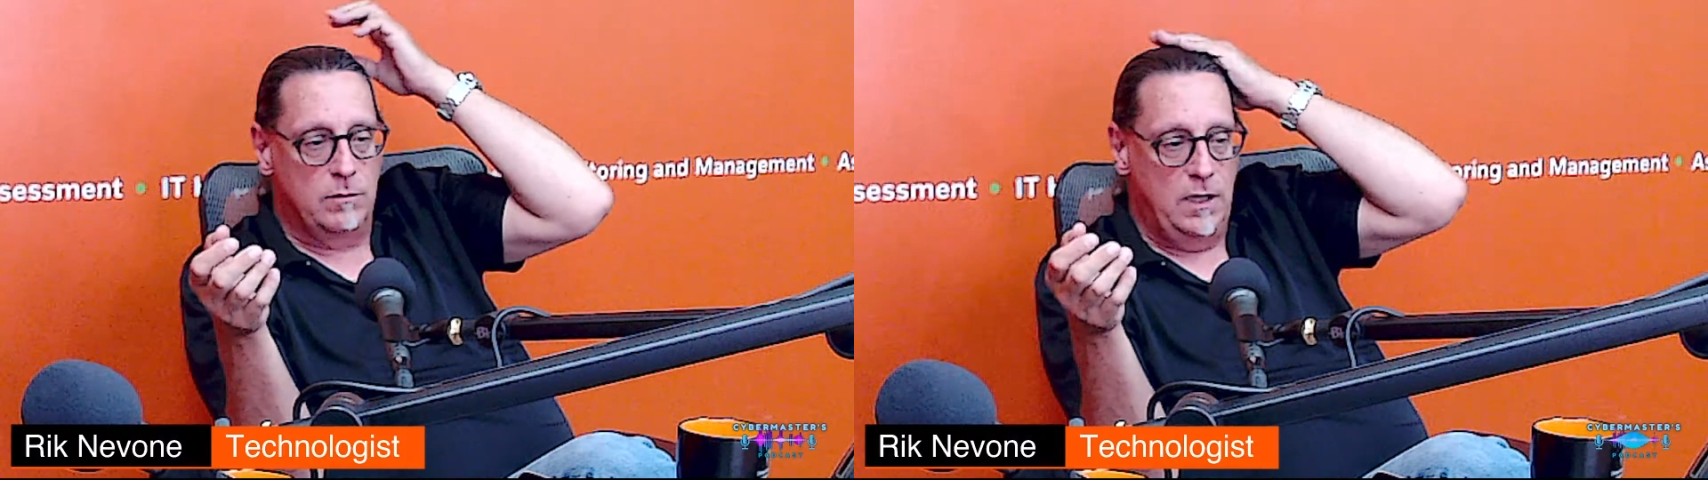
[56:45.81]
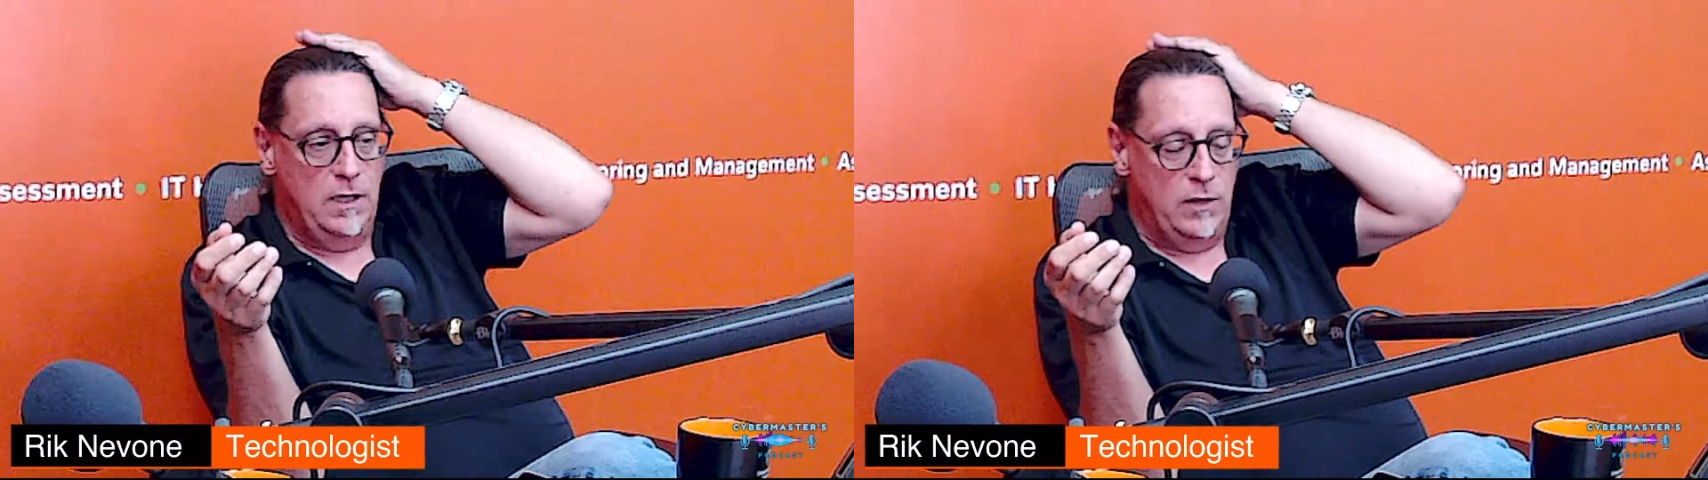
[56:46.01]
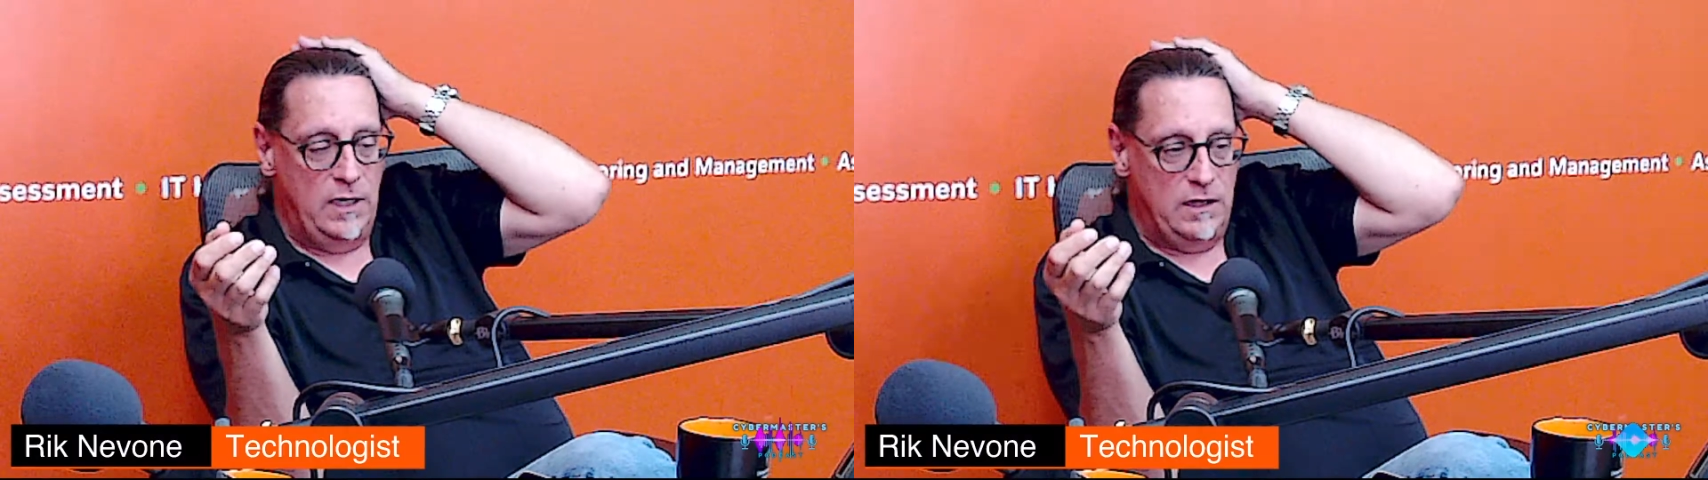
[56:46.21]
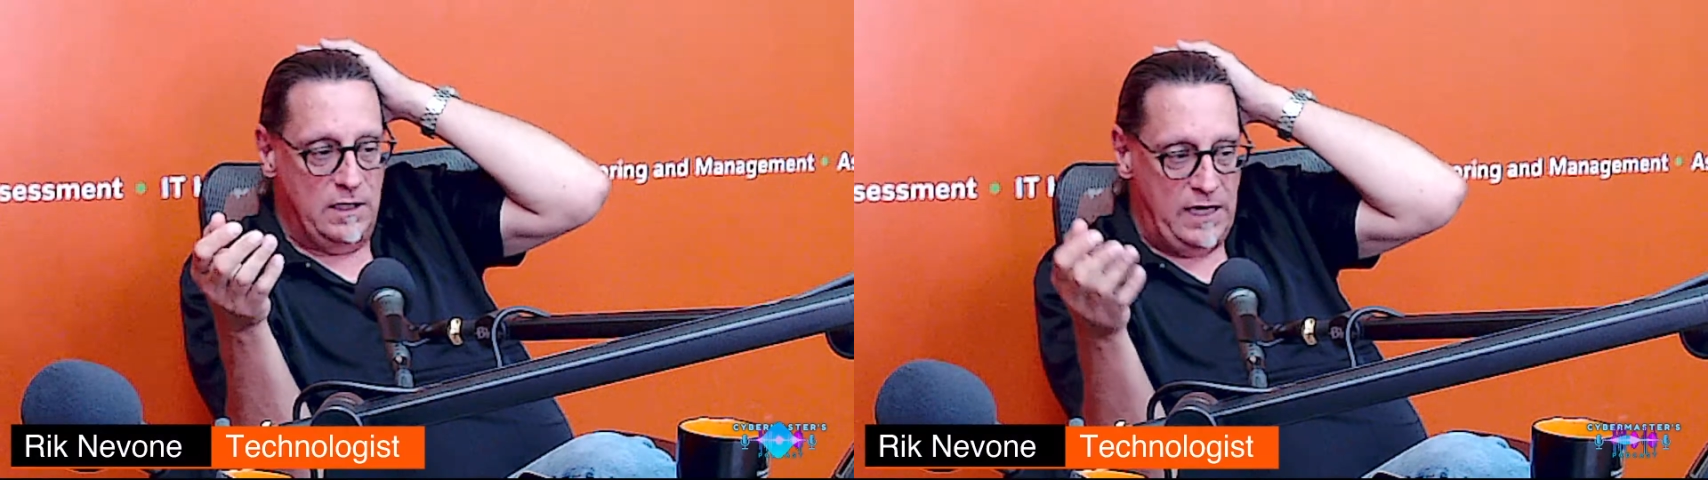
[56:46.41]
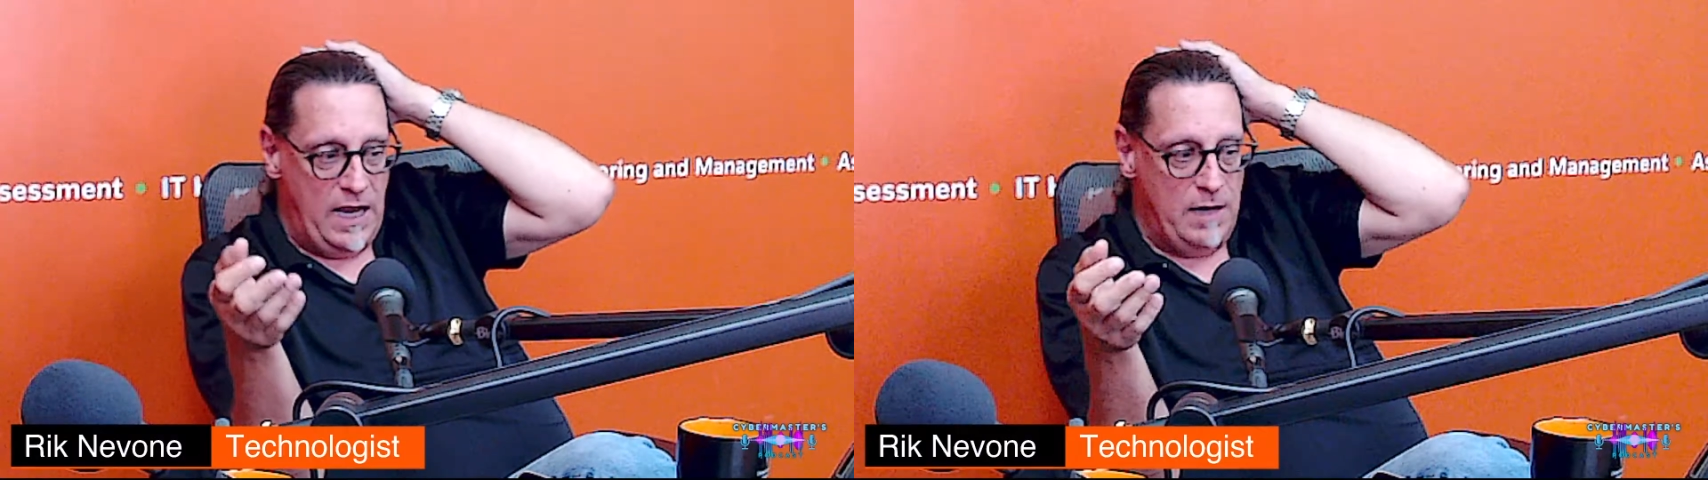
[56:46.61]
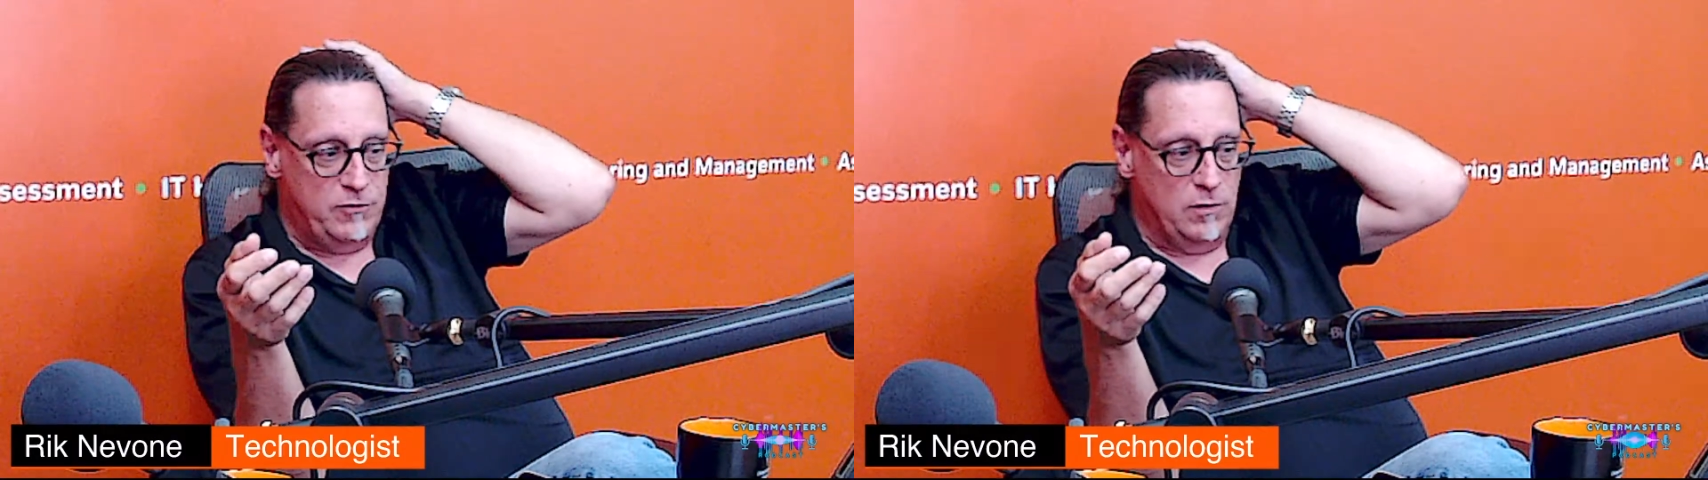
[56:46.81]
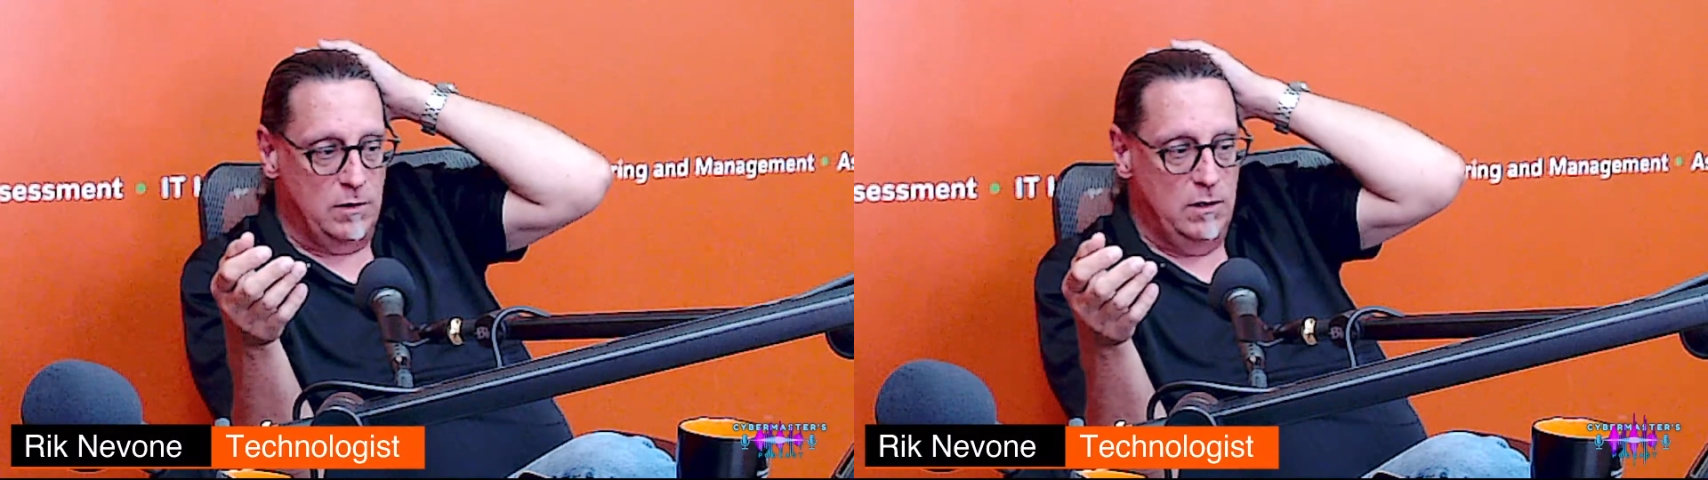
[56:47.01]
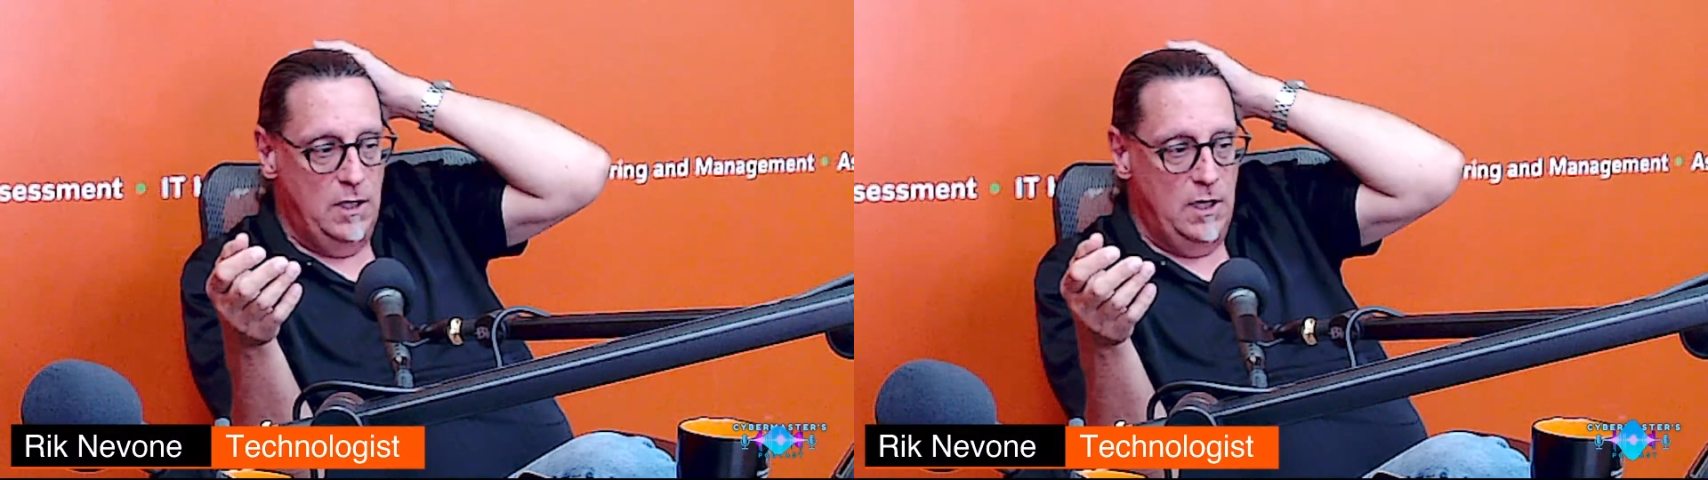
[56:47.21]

in the capsule,